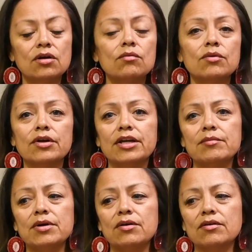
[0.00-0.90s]
worry
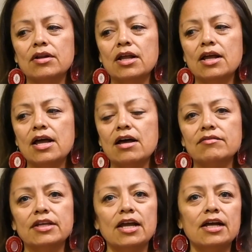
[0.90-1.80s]
about
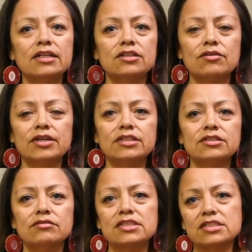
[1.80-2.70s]
having had going to
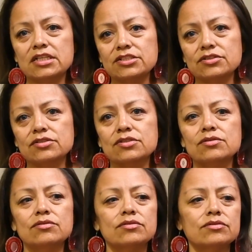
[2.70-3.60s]
residential
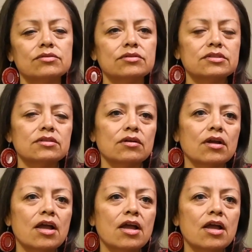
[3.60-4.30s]
schools or